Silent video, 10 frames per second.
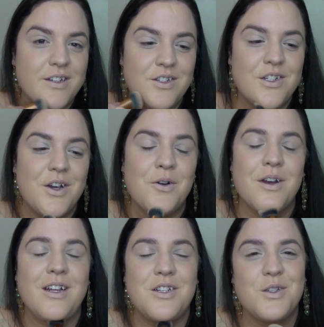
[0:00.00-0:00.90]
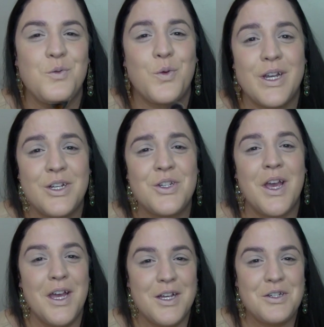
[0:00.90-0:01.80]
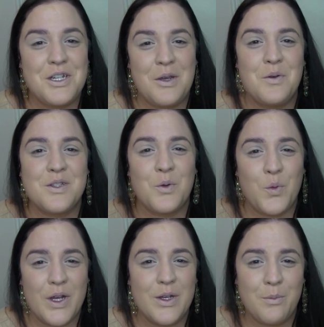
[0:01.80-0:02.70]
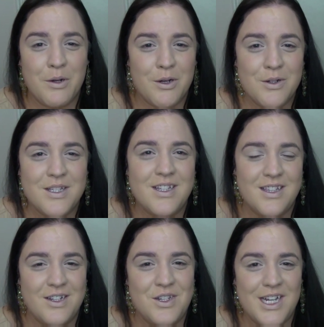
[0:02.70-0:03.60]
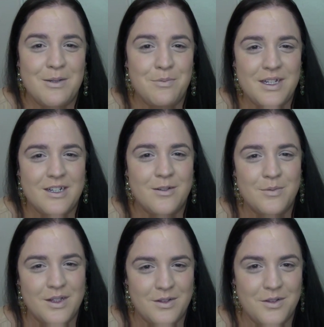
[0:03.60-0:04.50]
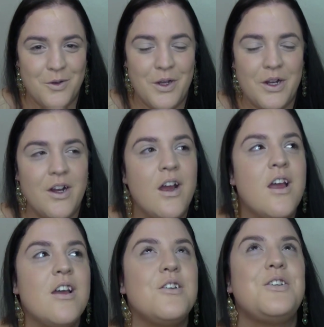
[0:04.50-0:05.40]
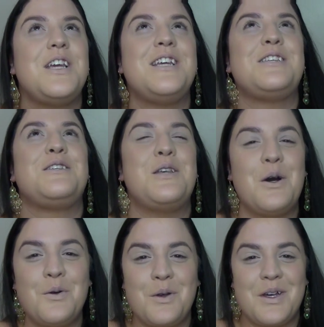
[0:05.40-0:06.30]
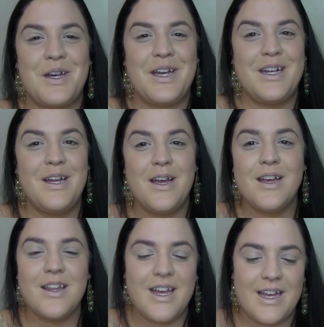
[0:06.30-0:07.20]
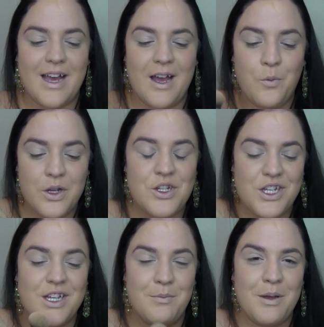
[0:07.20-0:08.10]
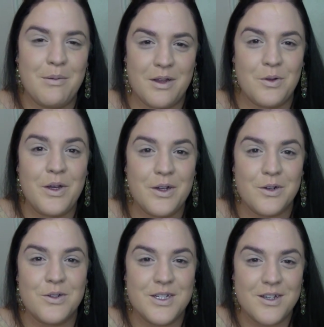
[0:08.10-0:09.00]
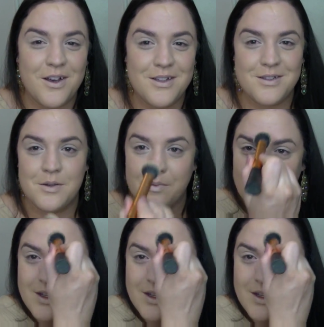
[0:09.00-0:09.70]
show, and I just wish she was a real person, the Jane Bingham, the lawyer. She's so good. Like, I wish she could be my lawyer. She's awesome.